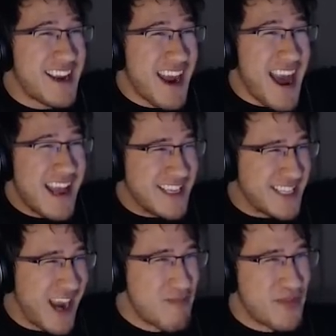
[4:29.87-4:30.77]
Got
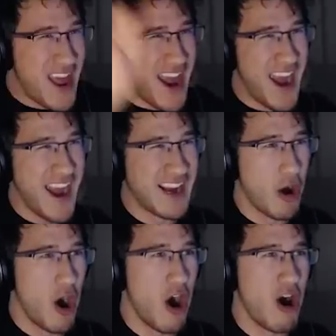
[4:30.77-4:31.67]
something!
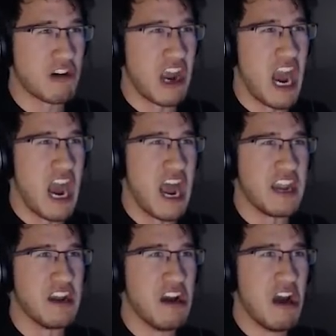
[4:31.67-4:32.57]
Oh
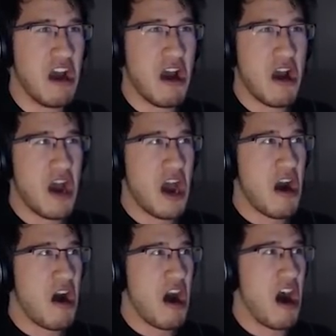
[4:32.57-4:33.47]
god.
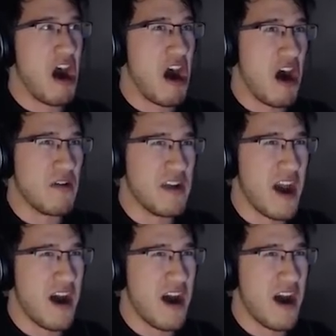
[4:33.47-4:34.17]
Oh no!